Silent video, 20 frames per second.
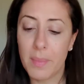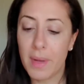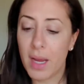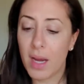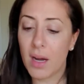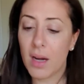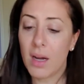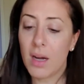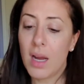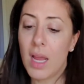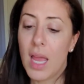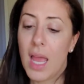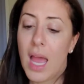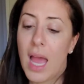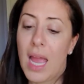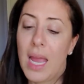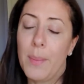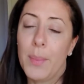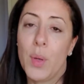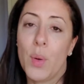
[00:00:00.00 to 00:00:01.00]
Mer.
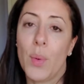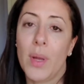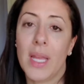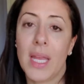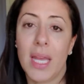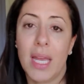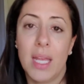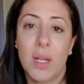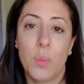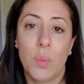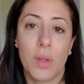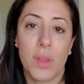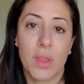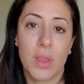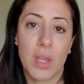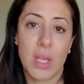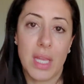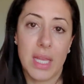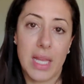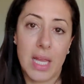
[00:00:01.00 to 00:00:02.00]
I am going in with
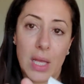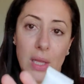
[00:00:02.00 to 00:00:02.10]
the